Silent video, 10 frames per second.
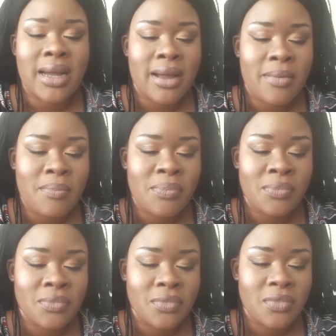
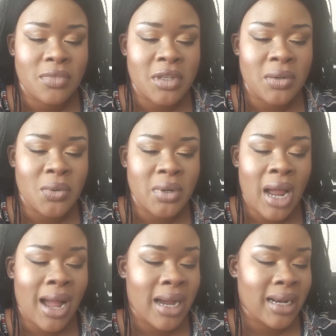um, the Lord
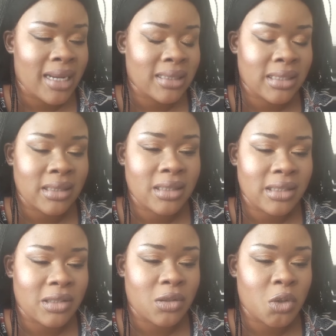highlighted
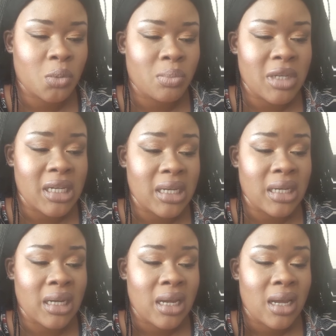this to
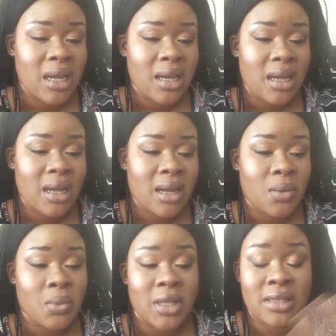me,
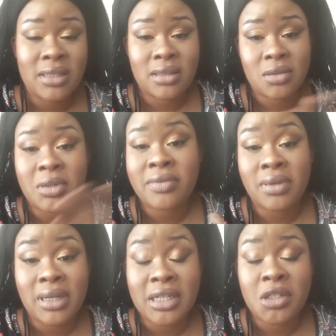uh, well, this
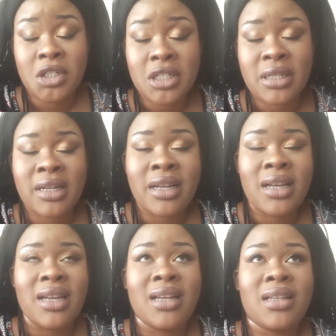revelation
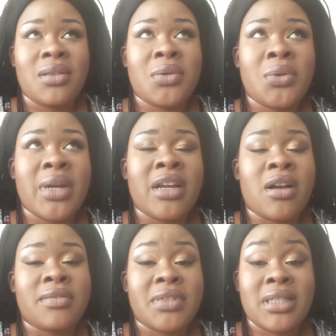through a
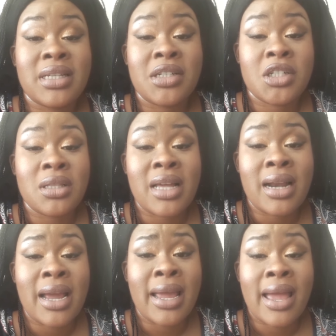conversation
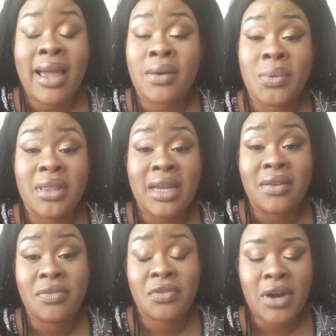that I had with
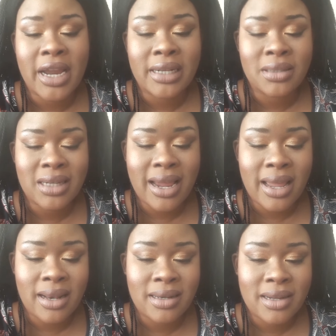a friend.
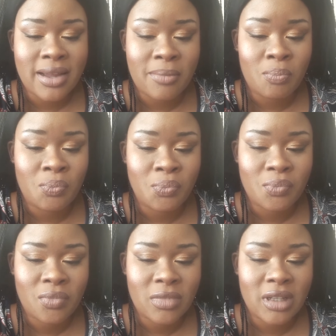And um,
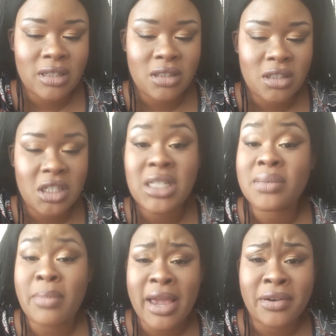
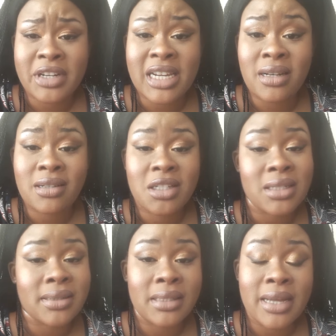she's married,
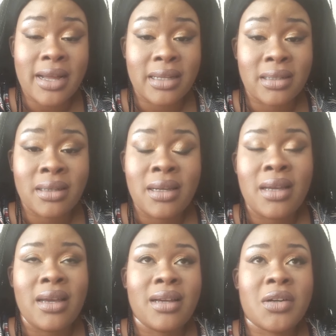she's a young
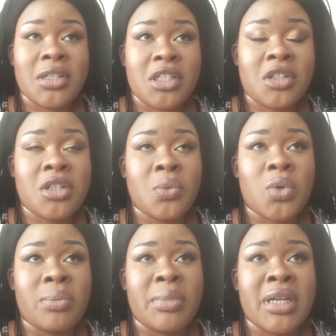Christian
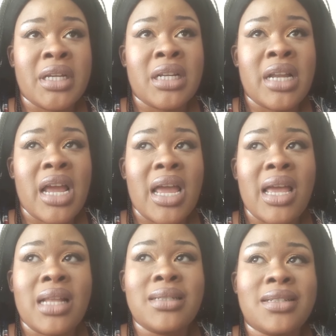woman.
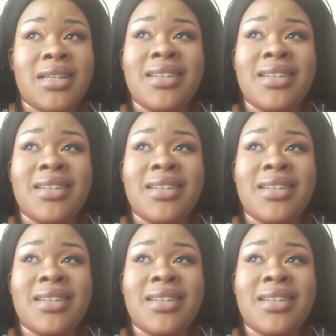And